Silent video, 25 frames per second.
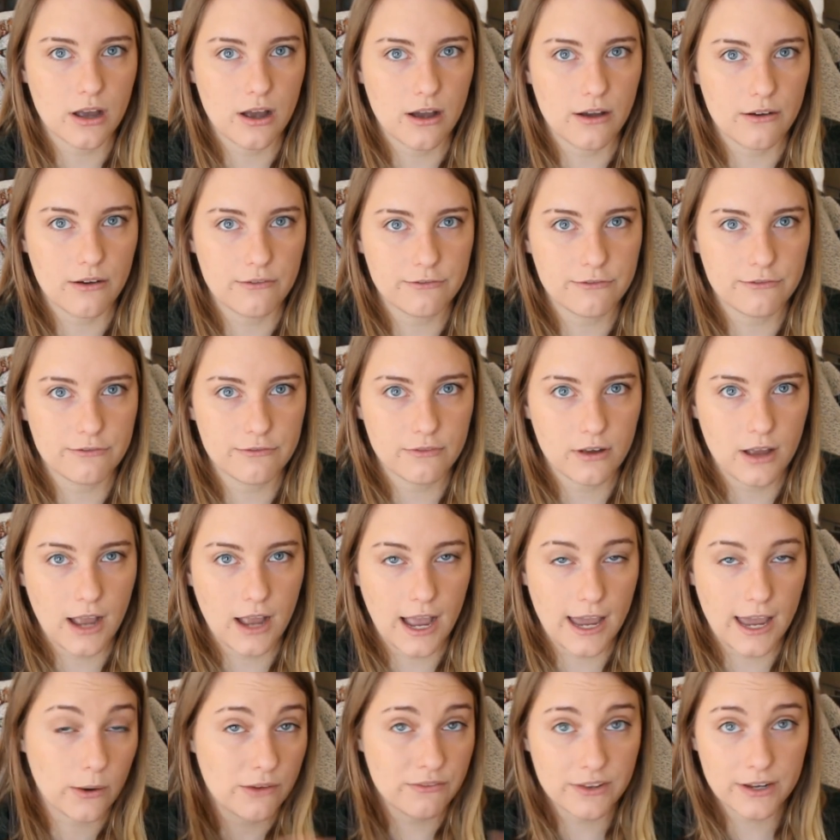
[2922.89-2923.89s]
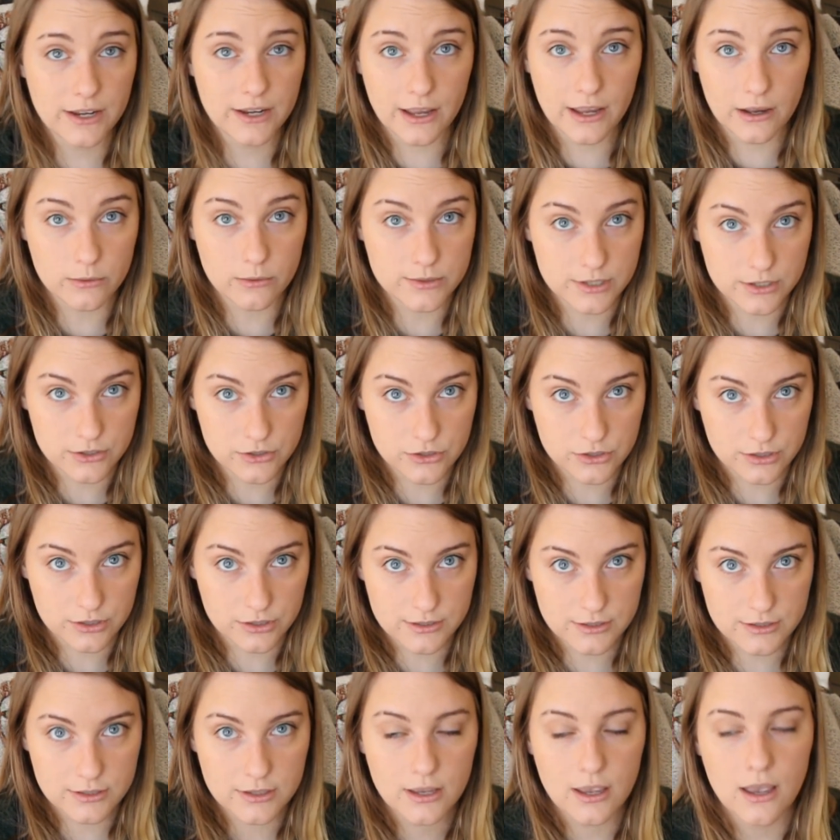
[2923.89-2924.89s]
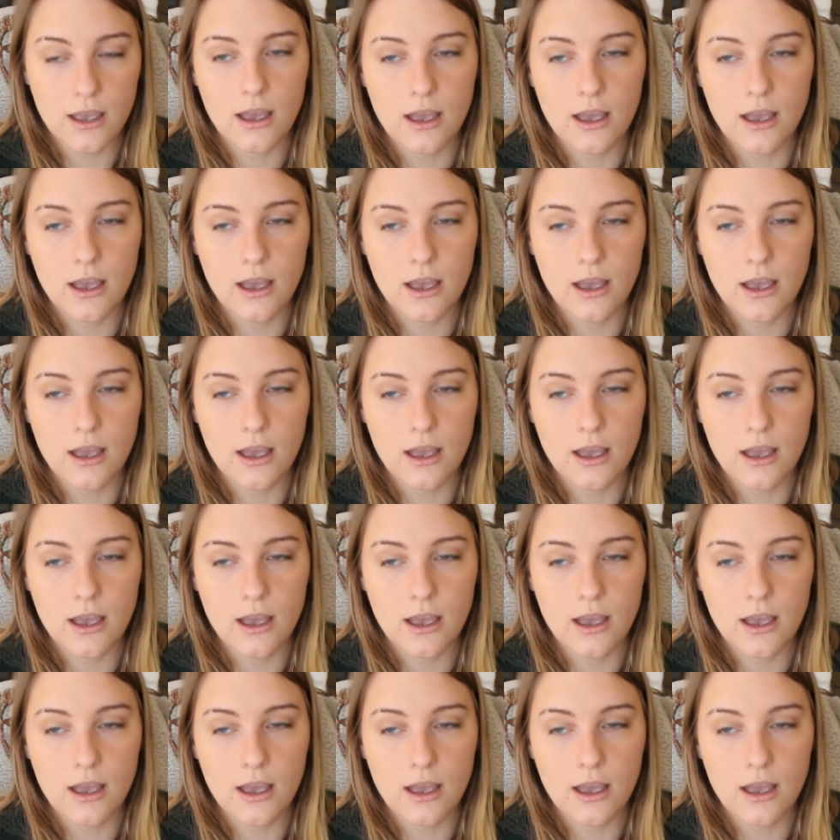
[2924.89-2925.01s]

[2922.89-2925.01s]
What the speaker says: of, I don't have any acquisitions.